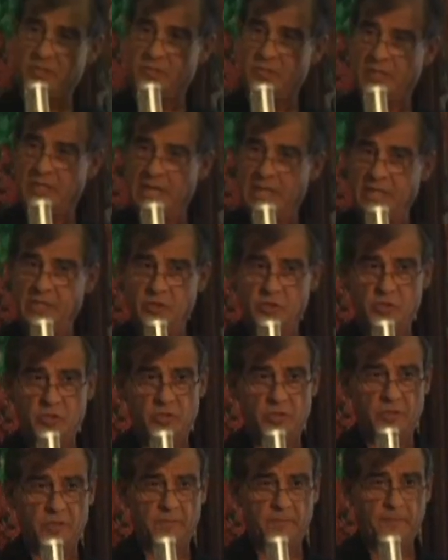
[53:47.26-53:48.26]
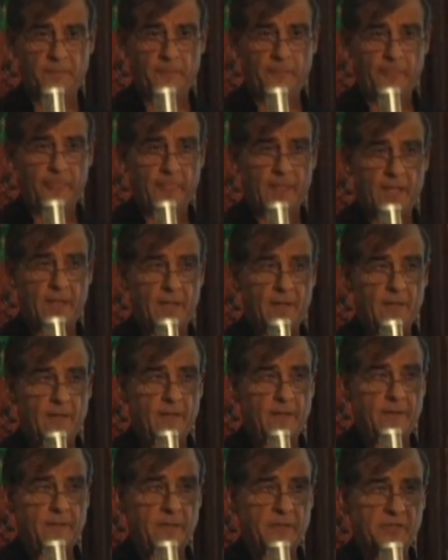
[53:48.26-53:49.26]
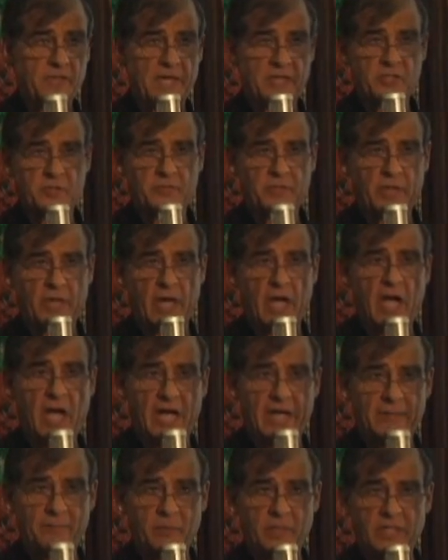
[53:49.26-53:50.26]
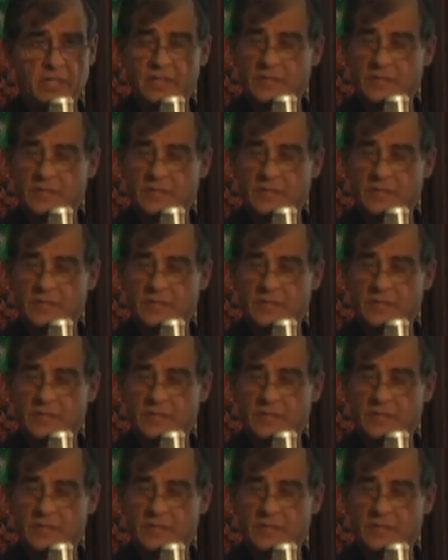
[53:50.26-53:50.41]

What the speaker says: an angel that's actually a very high being.